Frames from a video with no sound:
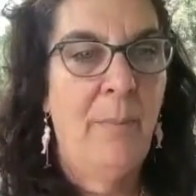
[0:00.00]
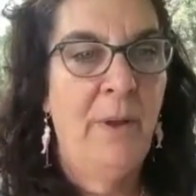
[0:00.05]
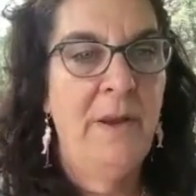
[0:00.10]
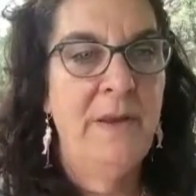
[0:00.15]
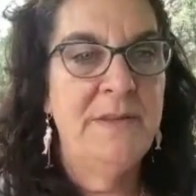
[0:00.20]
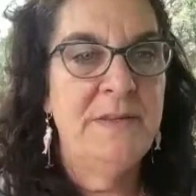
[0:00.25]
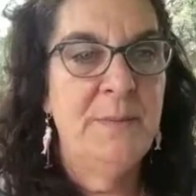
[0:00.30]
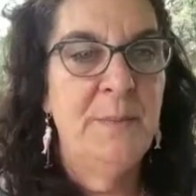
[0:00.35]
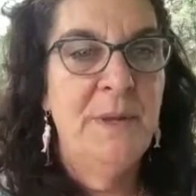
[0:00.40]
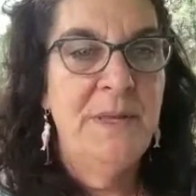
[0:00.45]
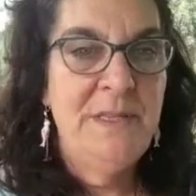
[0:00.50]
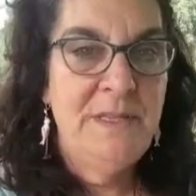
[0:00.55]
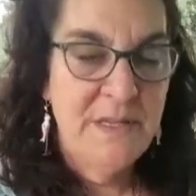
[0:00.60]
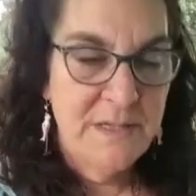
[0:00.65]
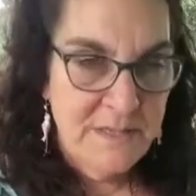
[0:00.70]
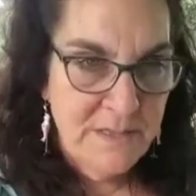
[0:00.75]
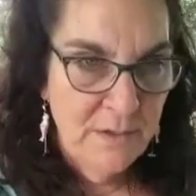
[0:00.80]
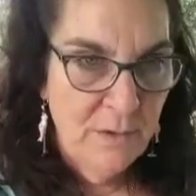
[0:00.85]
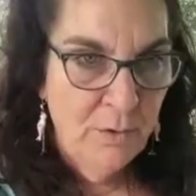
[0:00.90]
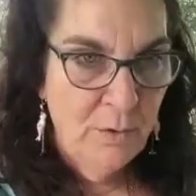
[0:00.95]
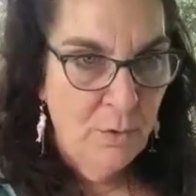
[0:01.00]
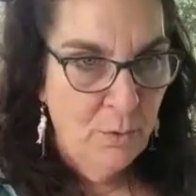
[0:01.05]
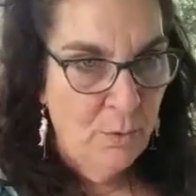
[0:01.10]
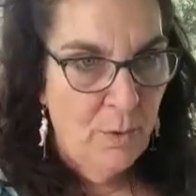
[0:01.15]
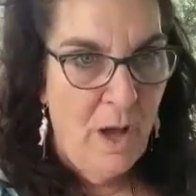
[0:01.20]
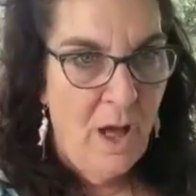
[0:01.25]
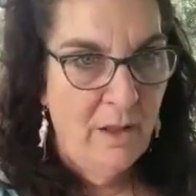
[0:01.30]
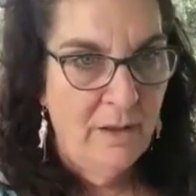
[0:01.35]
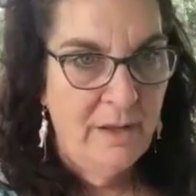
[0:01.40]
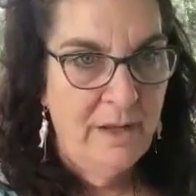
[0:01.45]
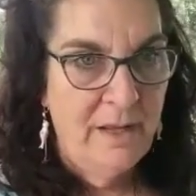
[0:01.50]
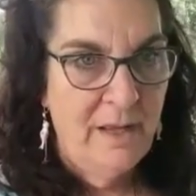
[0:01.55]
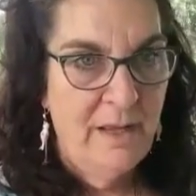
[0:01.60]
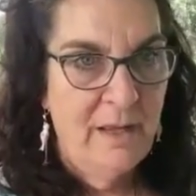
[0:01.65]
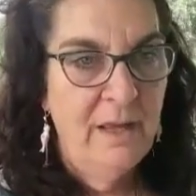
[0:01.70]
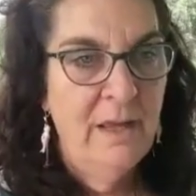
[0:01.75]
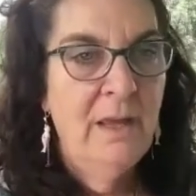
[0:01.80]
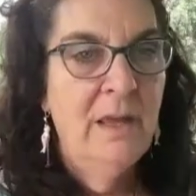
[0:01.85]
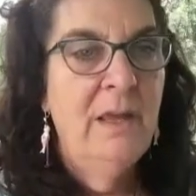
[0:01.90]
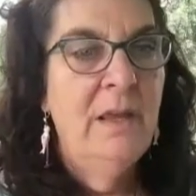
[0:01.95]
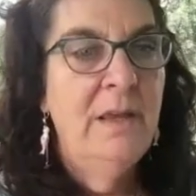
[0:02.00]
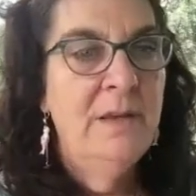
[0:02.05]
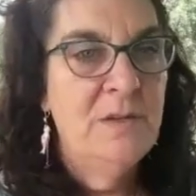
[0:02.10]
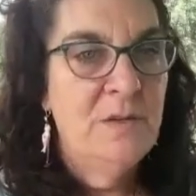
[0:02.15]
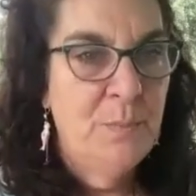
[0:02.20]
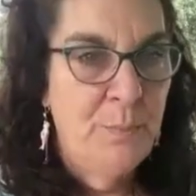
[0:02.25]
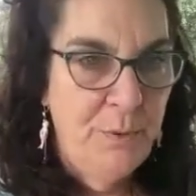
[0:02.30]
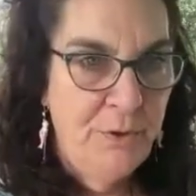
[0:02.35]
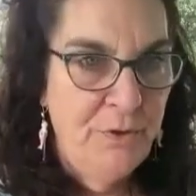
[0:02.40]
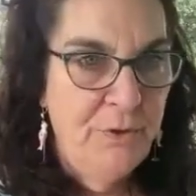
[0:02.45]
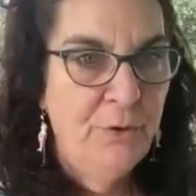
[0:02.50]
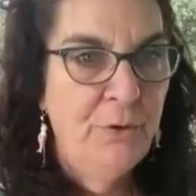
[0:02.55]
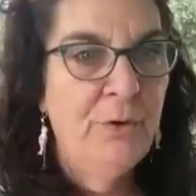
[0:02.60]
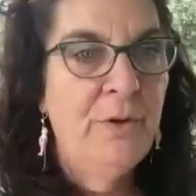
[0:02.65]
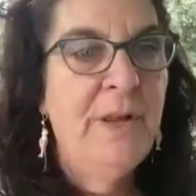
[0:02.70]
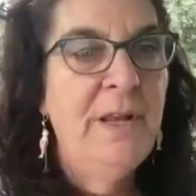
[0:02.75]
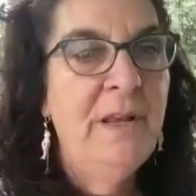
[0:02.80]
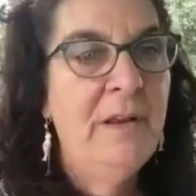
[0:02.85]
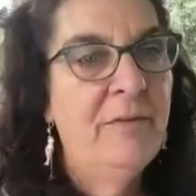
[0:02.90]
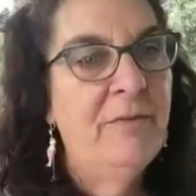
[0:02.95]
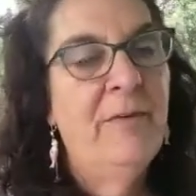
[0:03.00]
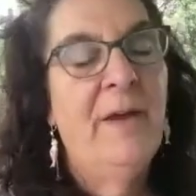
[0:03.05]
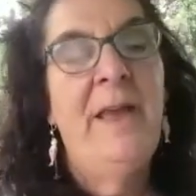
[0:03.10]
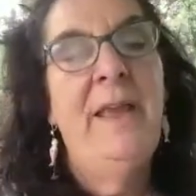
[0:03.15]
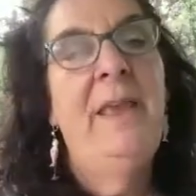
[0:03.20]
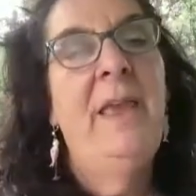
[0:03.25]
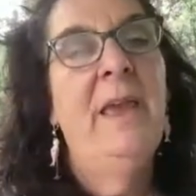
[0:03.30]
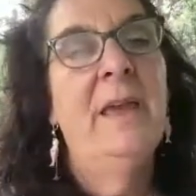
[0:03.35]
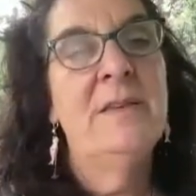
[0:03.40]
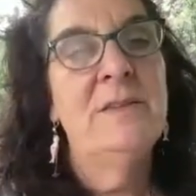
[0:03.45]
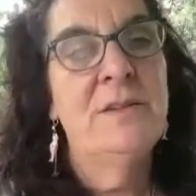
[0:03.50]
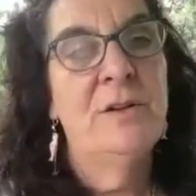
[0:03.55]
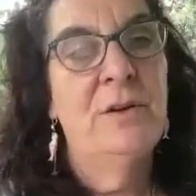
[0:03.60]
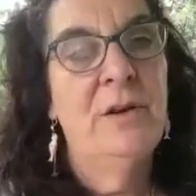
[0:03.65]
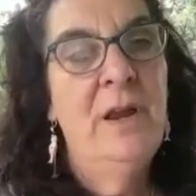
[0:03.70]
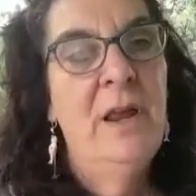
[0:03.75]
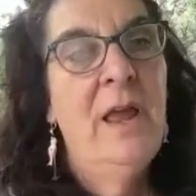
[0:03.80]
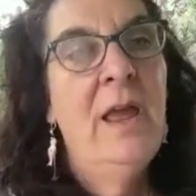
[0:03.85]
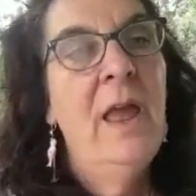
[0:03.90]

But its medicinal quality is purely to fight cancer.